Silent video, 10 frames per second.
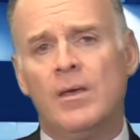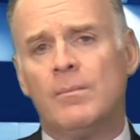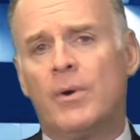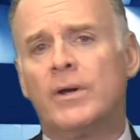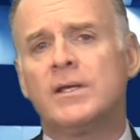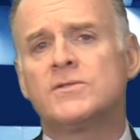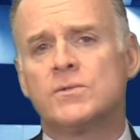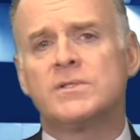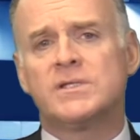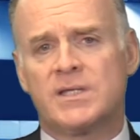Markets are
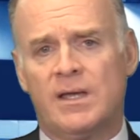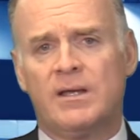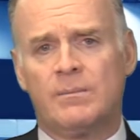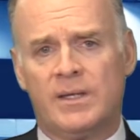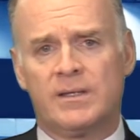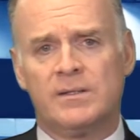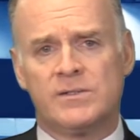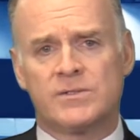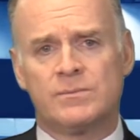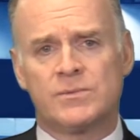discounting
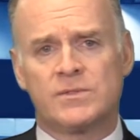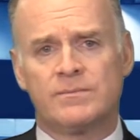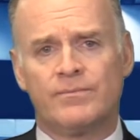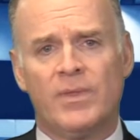mechanisms.